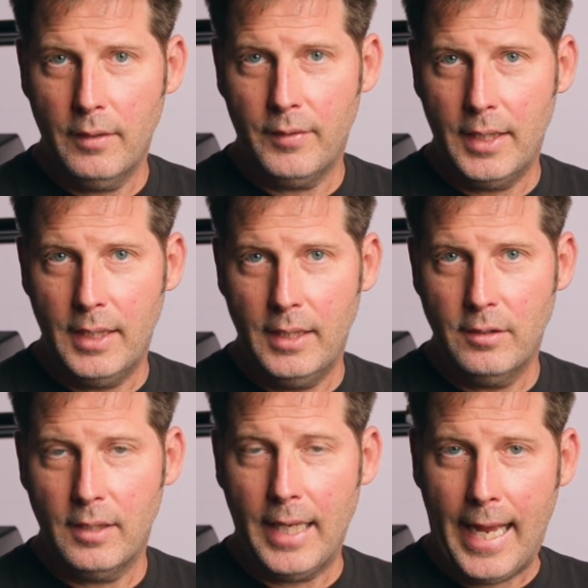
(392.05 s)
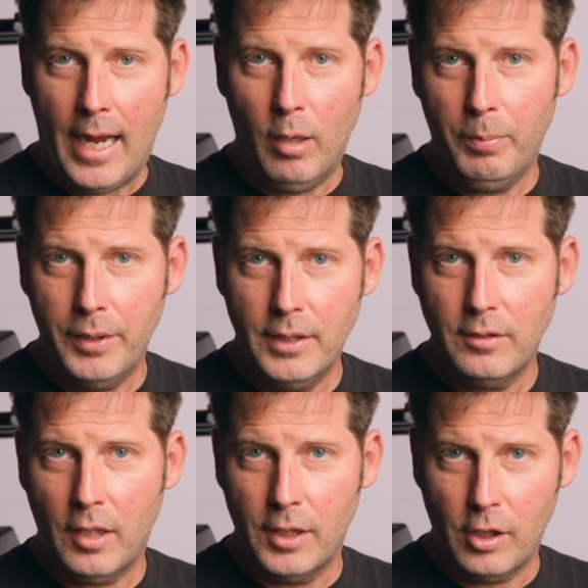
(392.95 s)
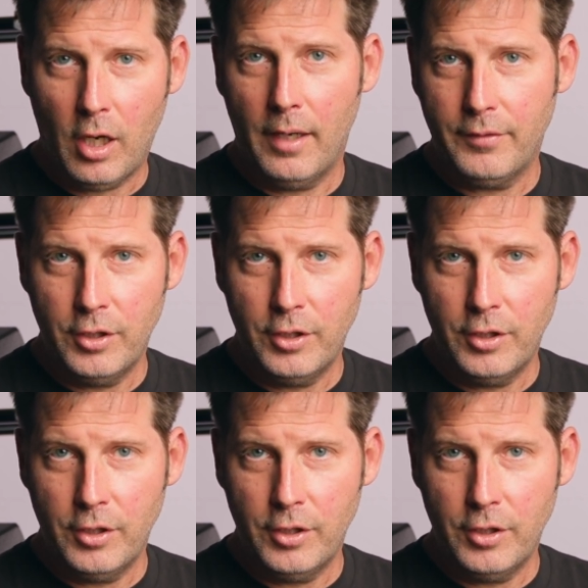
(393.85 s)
of these outputs on your RF